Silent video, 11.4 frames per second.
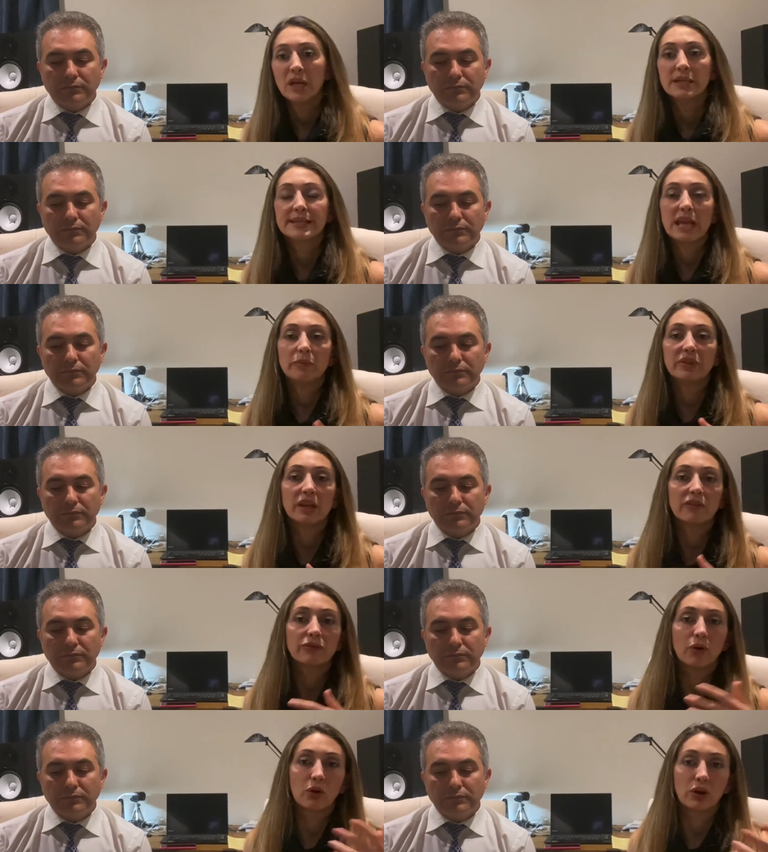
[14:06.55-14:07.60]
Speaker 1: Same thing
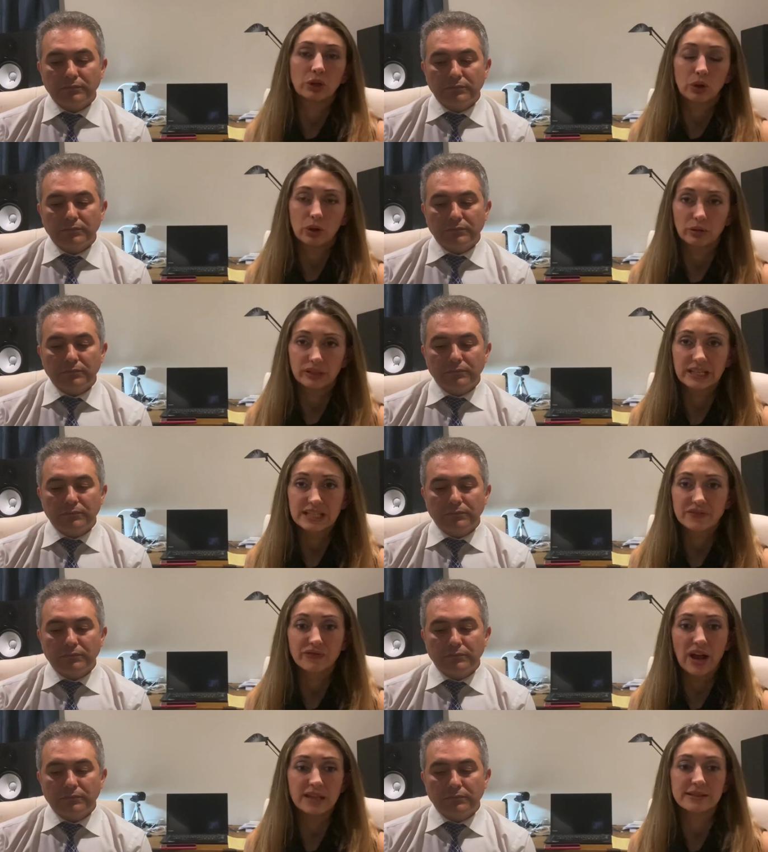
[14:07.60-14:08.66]
for your kids'
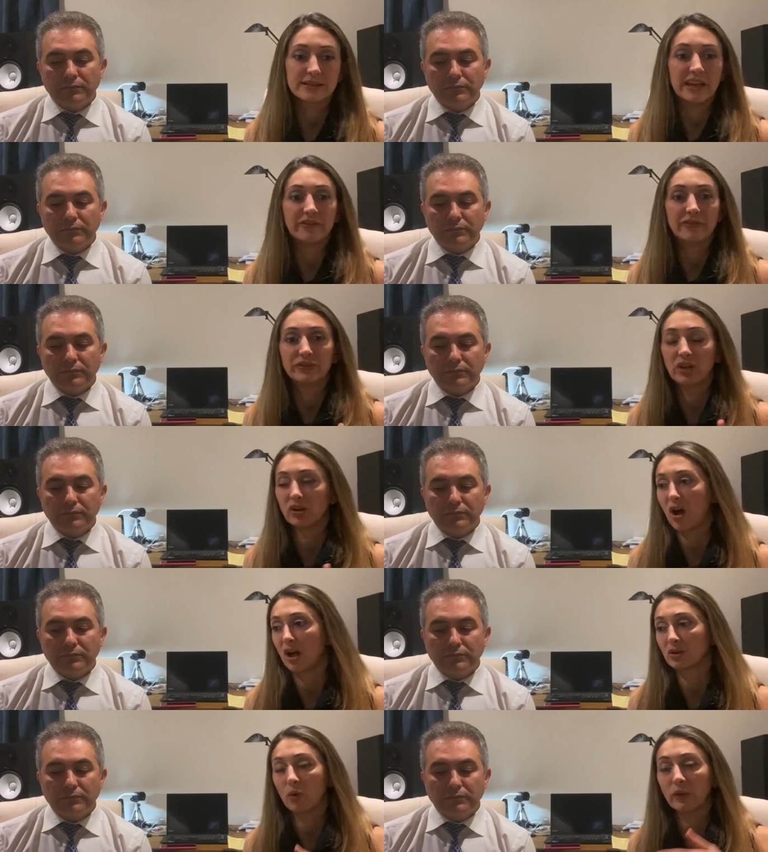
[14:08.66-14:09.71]
friends. If they're
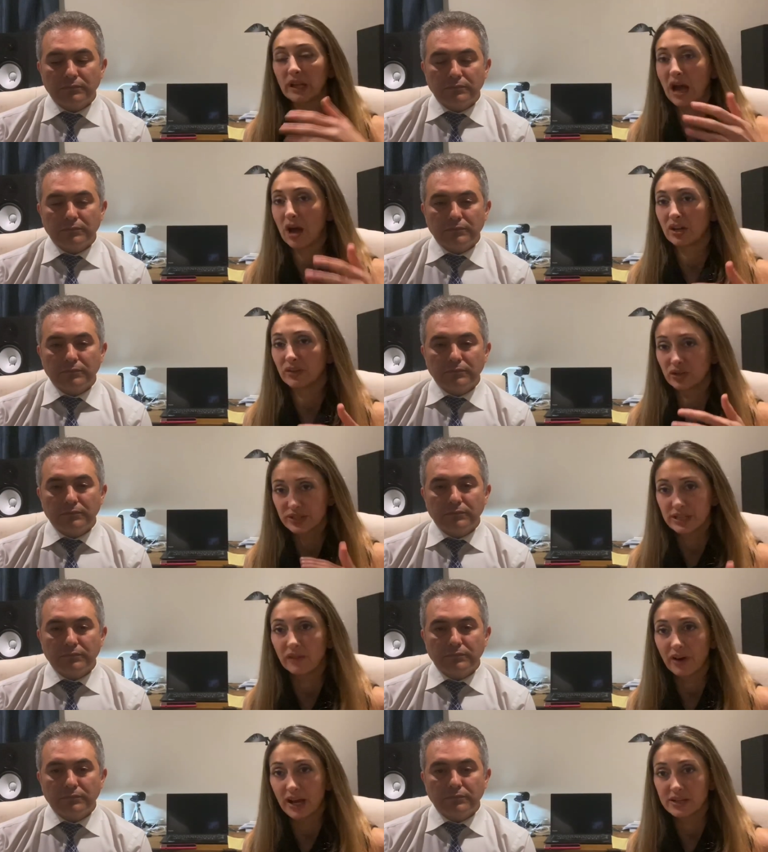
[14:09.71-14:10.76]
not going out and they're
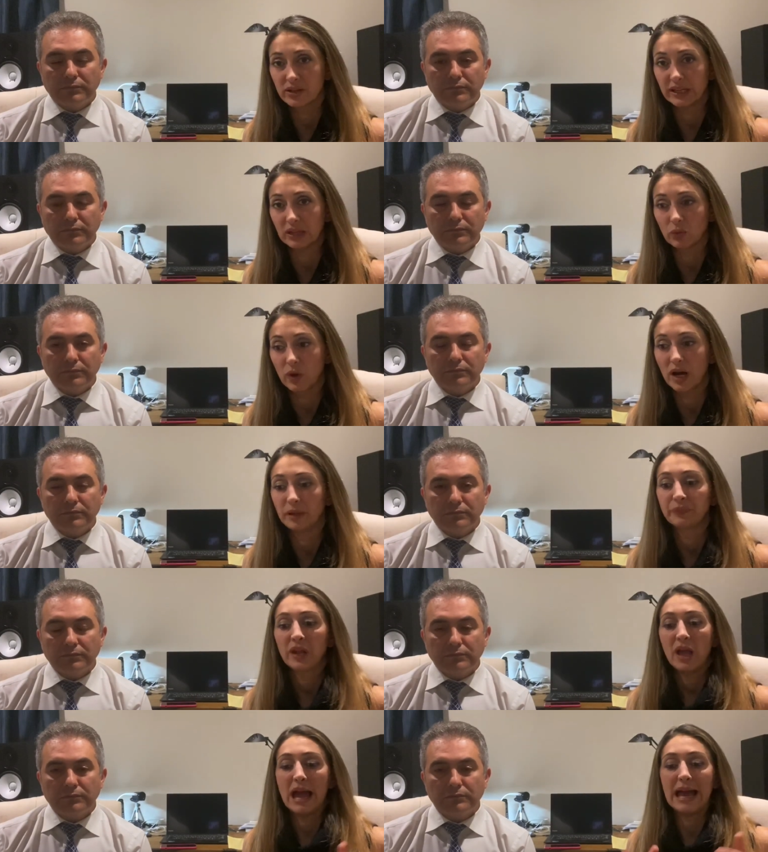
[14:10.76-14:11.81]
self-isolating well,
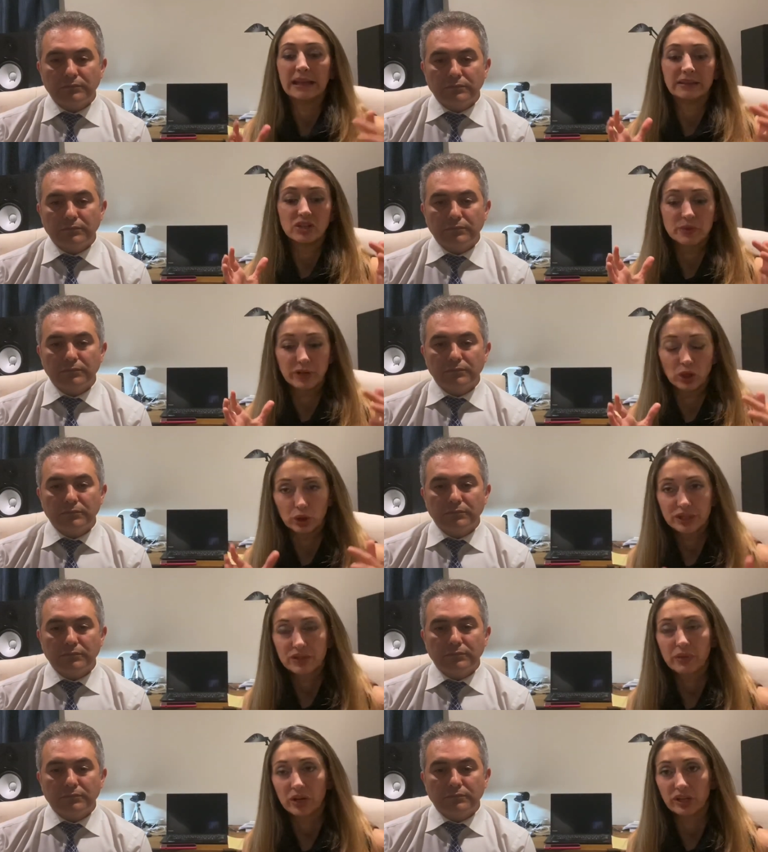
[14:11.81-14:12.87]
and there's been a
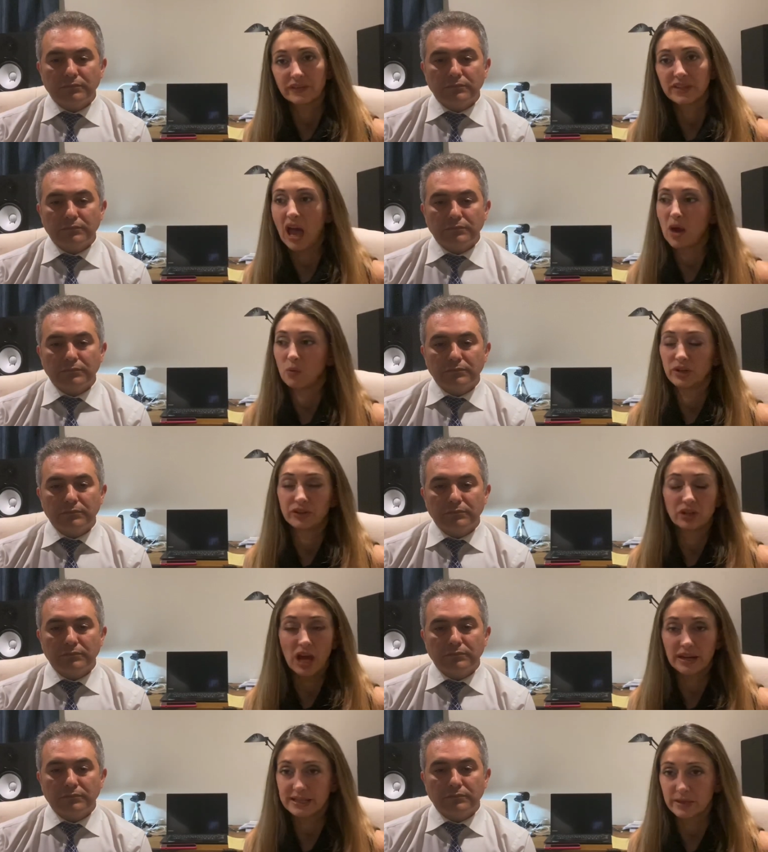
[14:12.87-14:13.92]
good period of time where they're
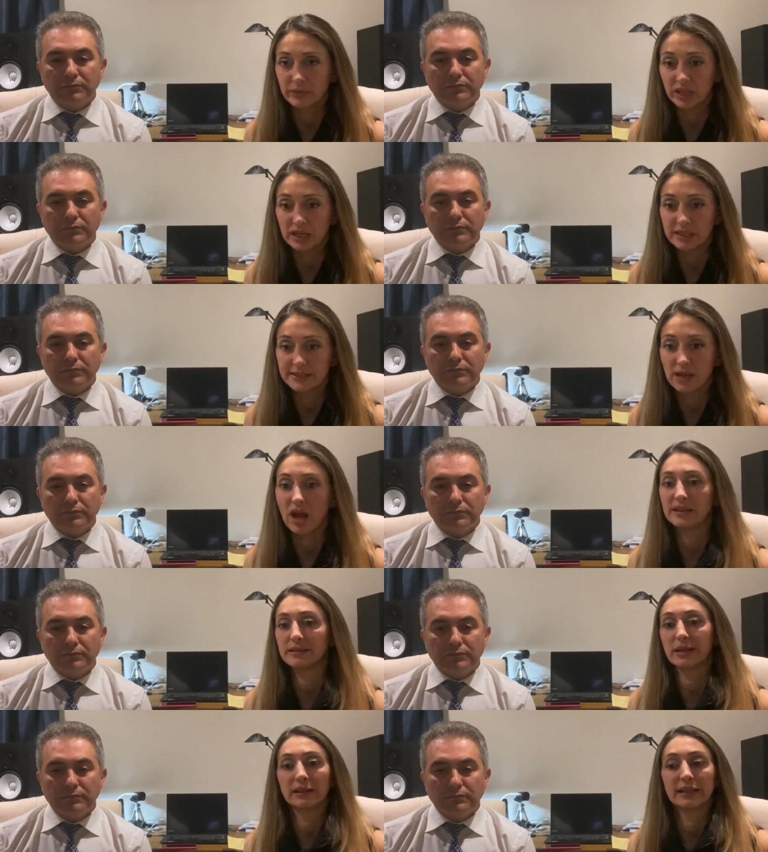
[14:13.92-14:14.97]
not exhibiting any
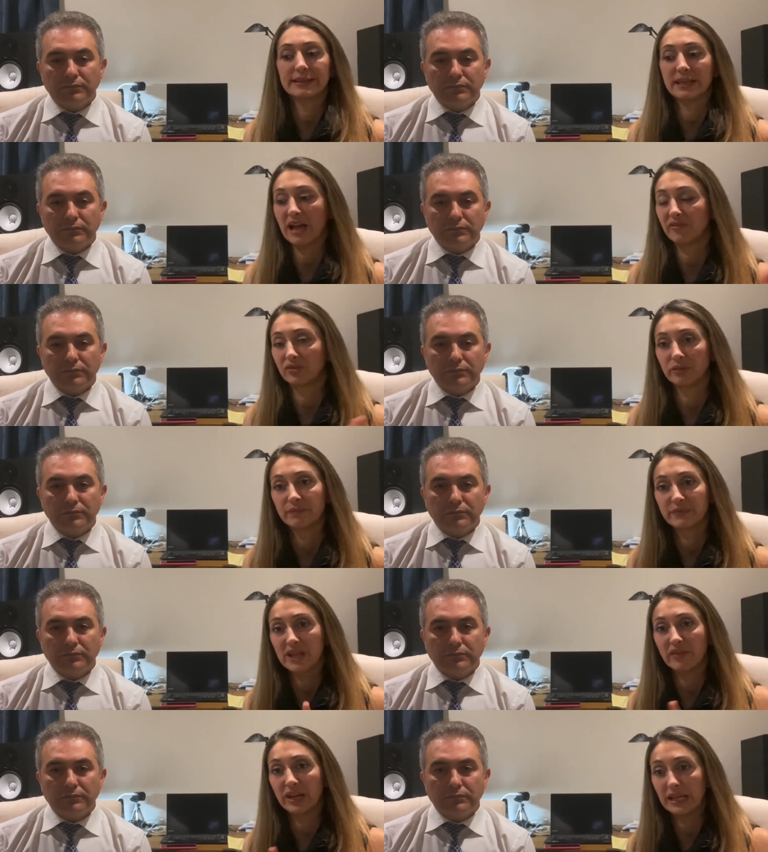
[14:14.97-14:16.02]
signs, then let's say after
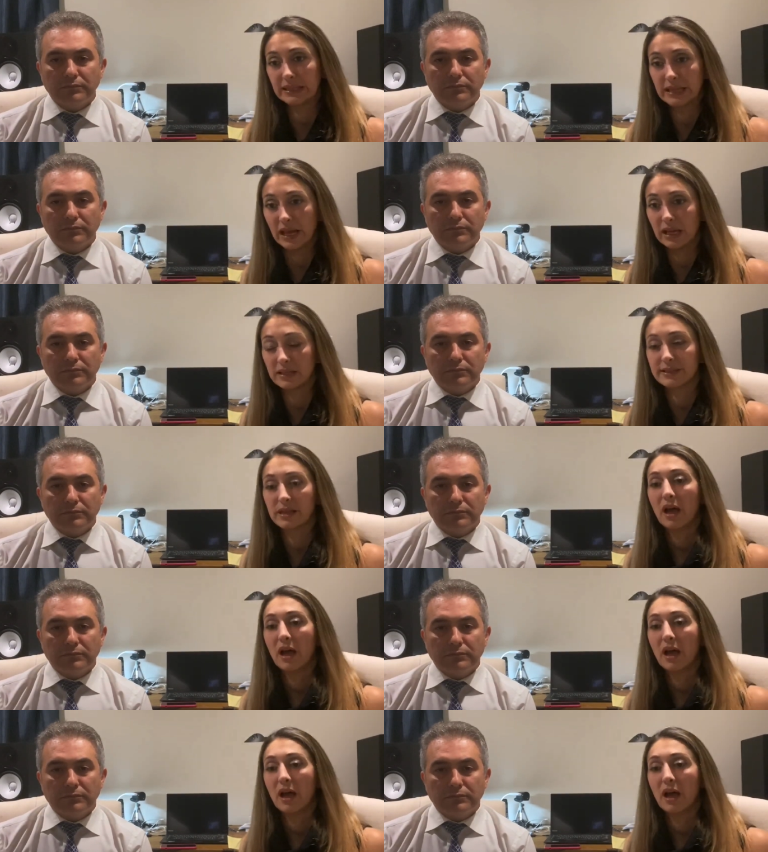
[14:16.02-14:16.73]
seven, eight days,